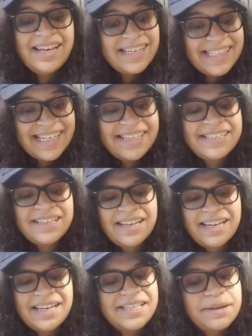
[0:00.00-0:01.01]

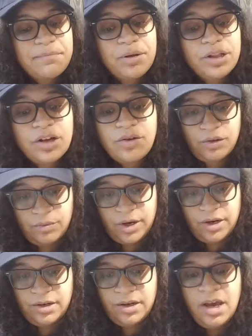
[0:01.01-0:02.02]
Sensilla is a plural
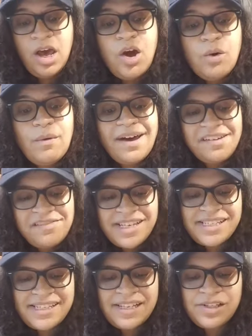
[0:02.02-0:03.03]
word. One of
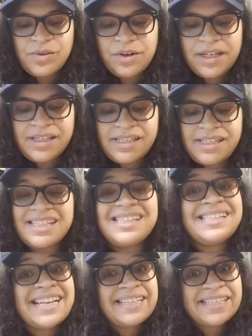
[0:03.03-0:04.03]
these sense organs is a
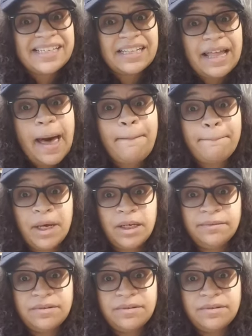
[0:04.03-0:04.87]
sensillum.